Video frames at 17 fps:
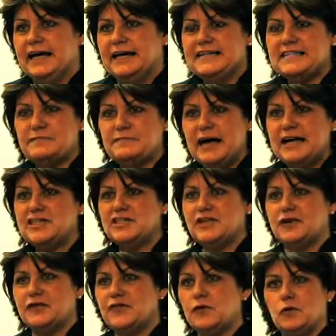it doesn't
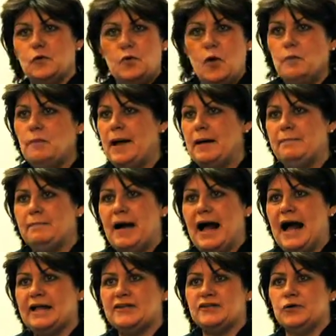matter if you're a one-man
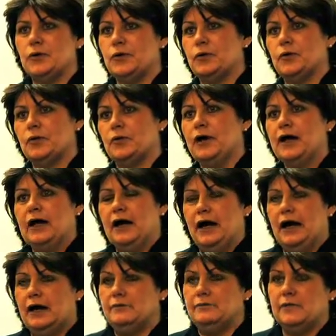band or you're
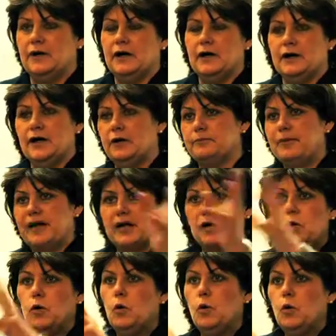a big
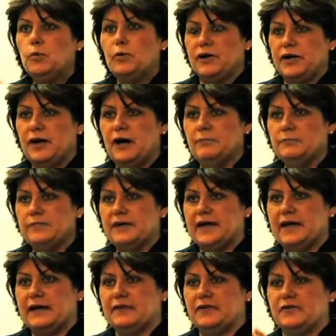corporate
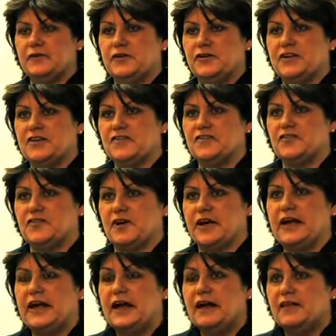company in the food
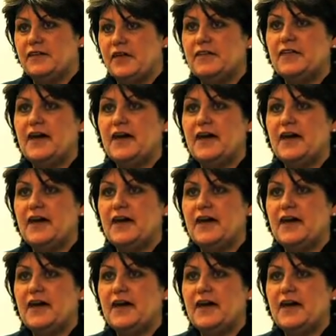industry, they're